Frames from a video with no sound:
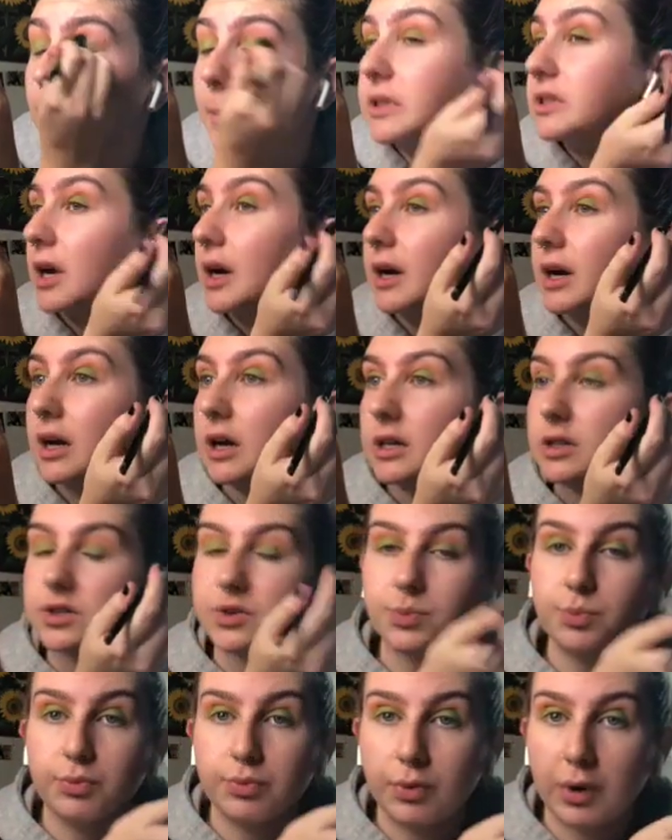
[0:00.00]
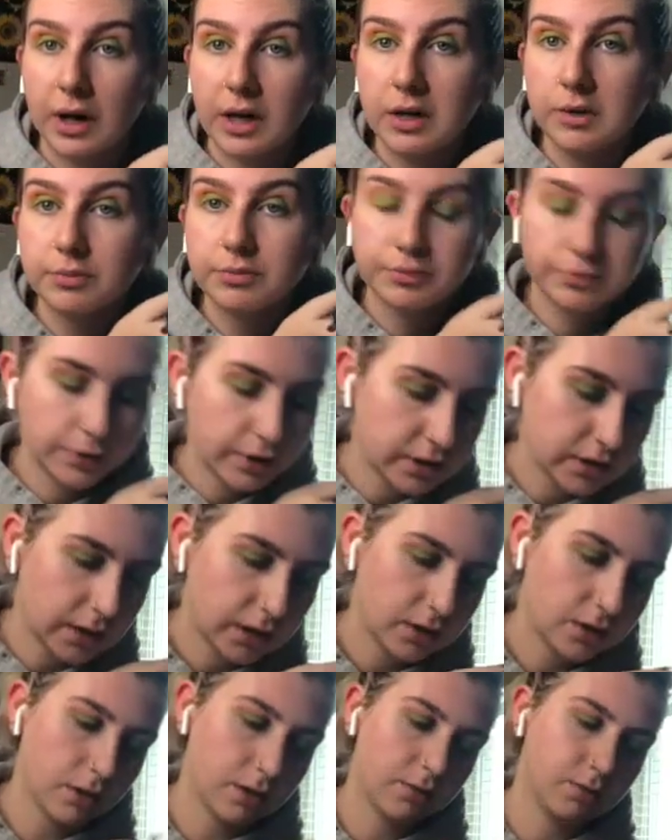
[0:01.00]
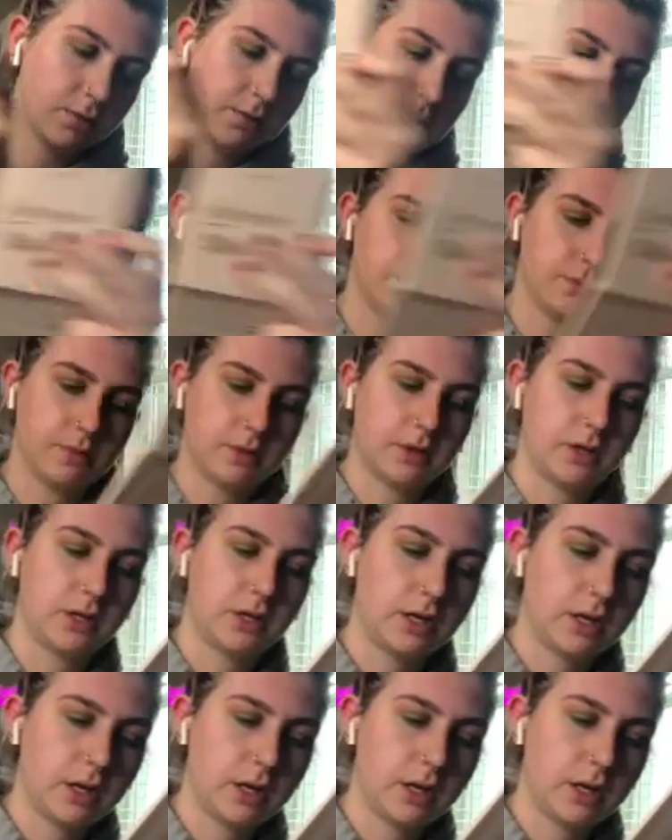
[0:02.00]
Not as bright as I thought it would be, but